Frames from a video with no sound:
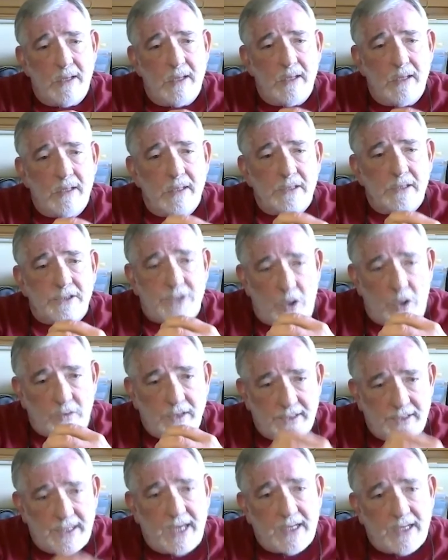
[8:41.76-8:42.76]
so
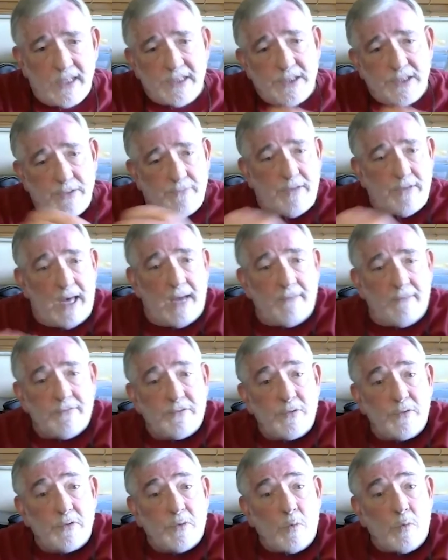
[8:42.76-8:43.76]
that they can survive
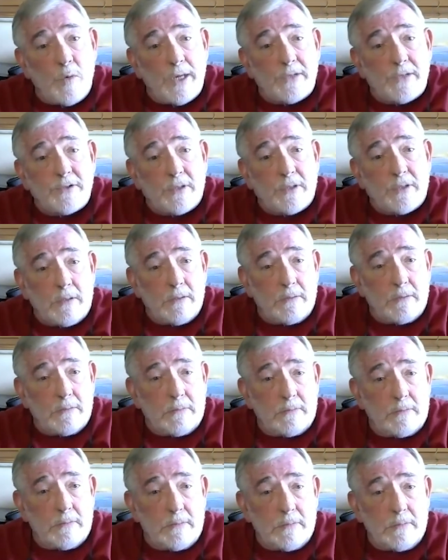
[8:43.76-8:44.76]
through the winter.
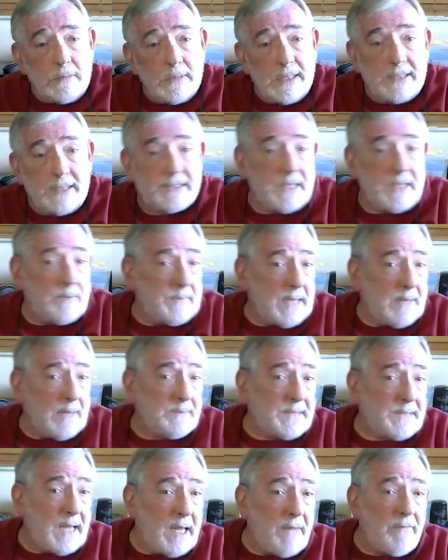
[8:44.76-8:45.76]
And sometimes
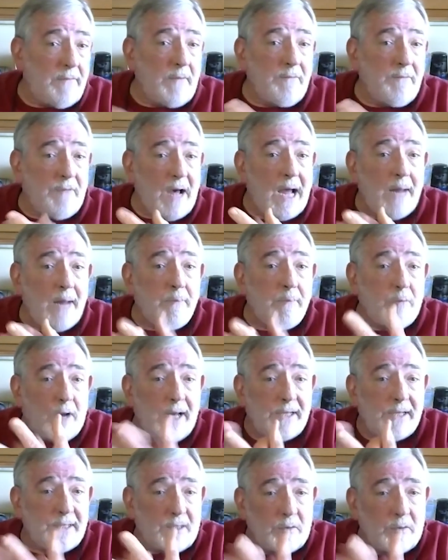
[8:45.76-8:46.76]
they even
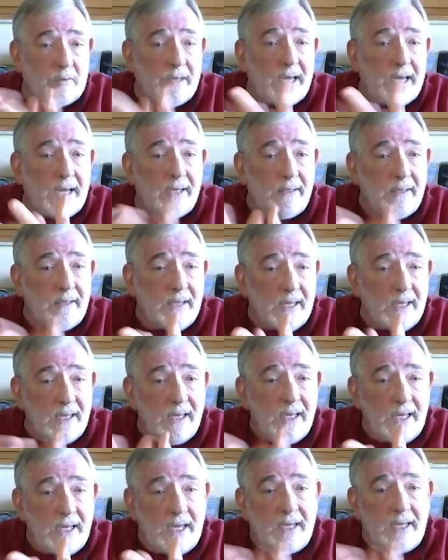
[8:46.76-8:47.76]
vibrate to create
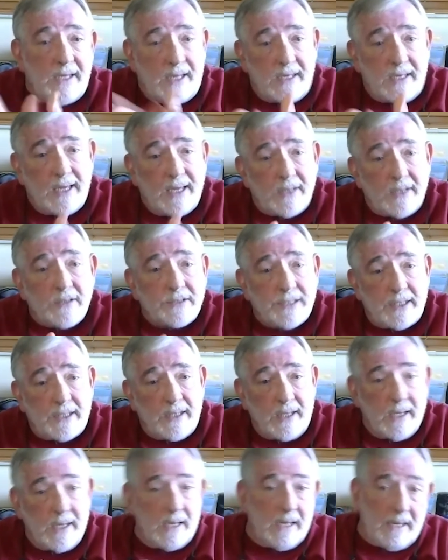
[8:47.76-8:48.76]
heat and energy.
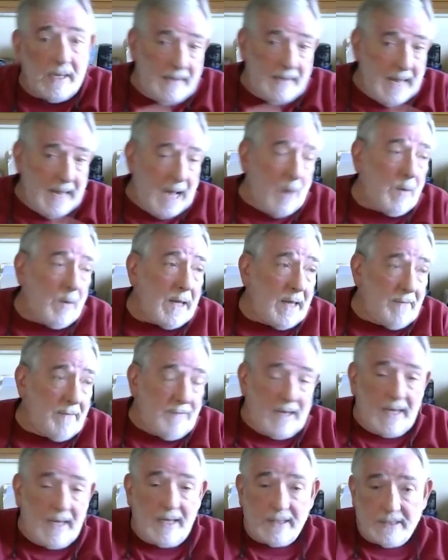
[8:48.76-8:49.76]
Now we have
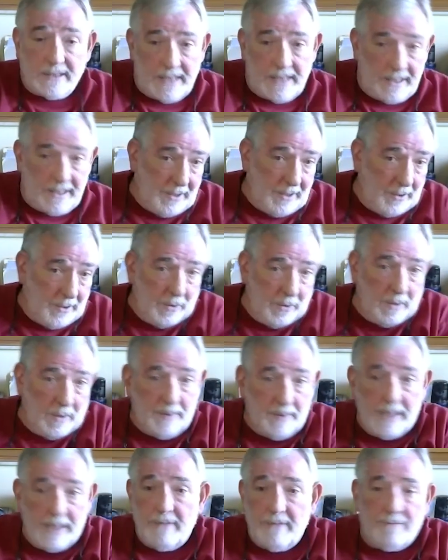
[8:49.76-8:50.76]
ants like the
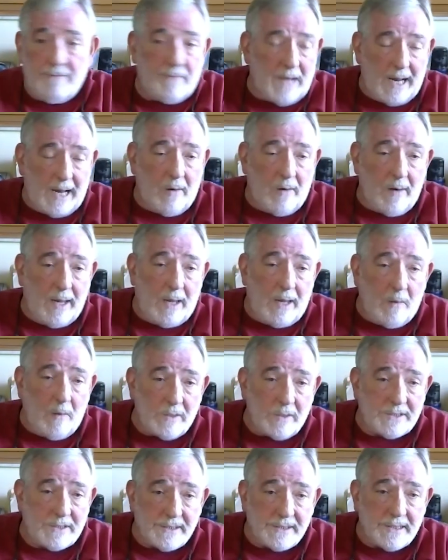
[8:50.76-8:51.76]
European fire ant,
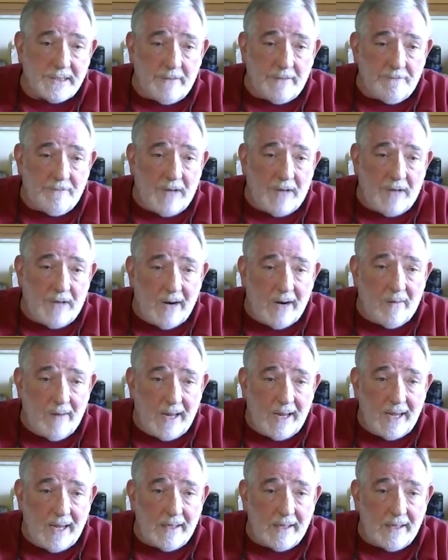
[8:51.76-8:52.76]
which isn't a fire
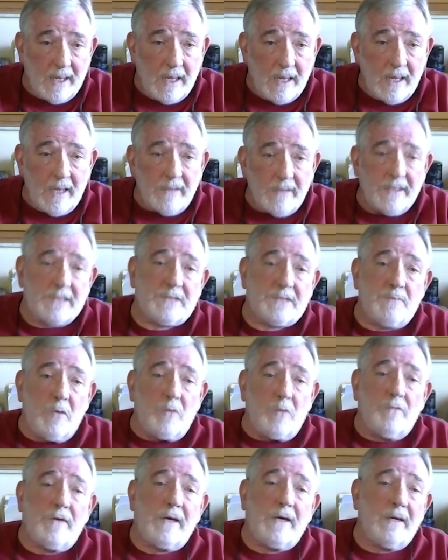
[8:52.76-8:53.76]
ant, that's
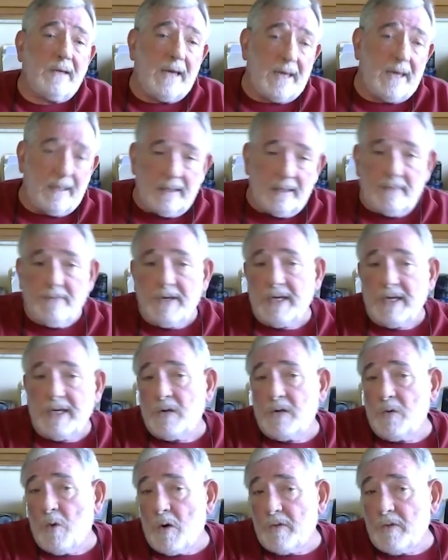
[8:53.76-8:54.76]
moving and living
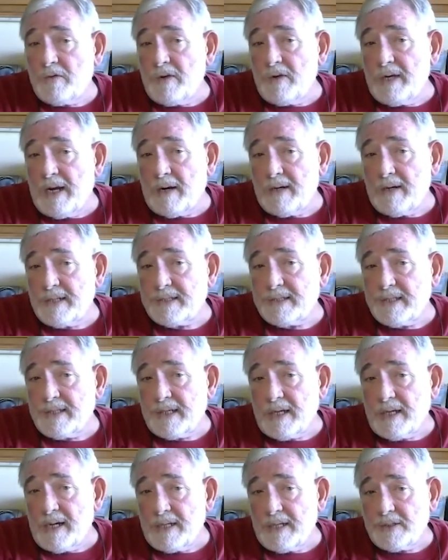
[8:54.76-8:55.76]
in northern areas of the
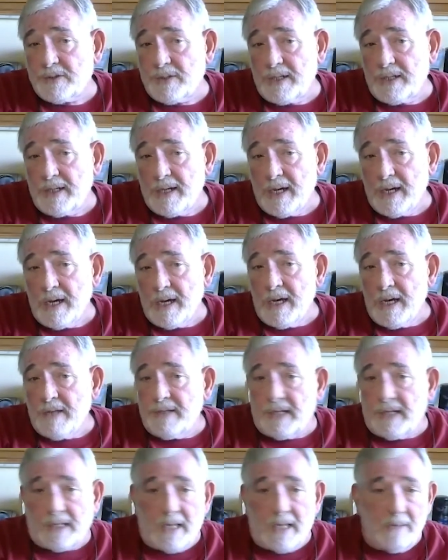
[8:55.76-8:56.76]
country,
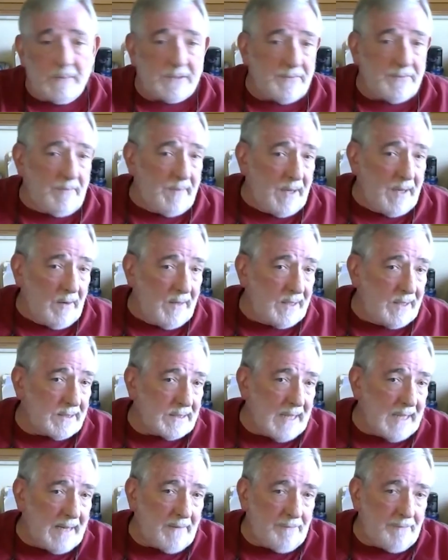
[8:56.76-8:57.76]
that comes from areas
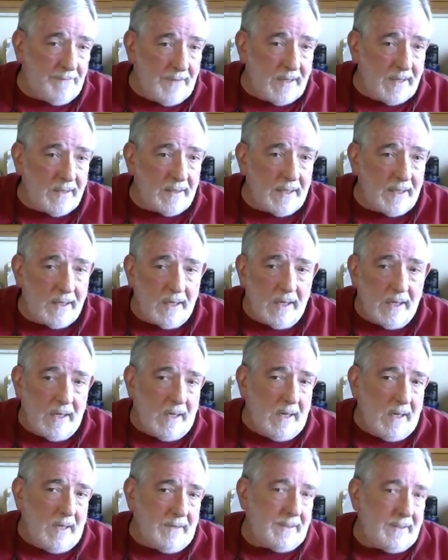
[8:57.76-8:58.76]
like Finland,
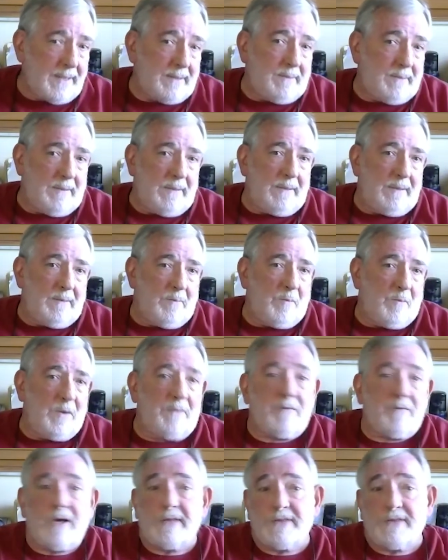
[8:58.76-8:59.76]
that
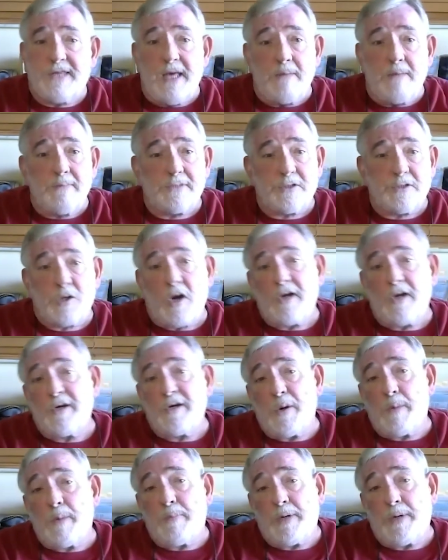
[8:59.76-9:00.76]
we've got them starting
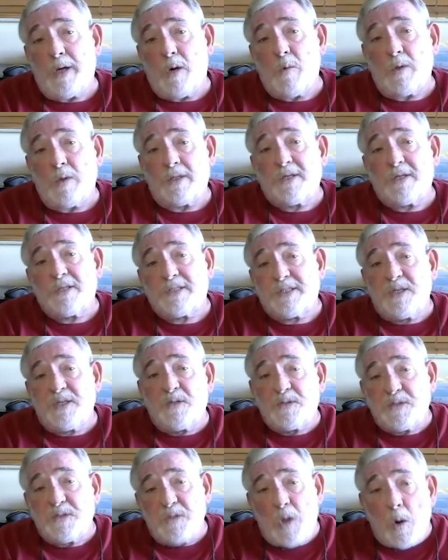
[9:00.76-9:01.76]
to appear while there's still
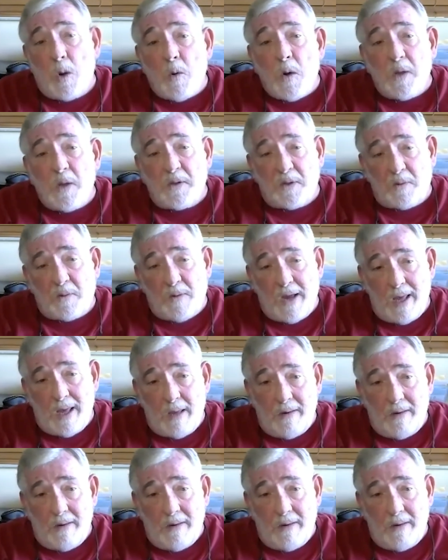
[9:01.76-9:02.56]
snow on the ground.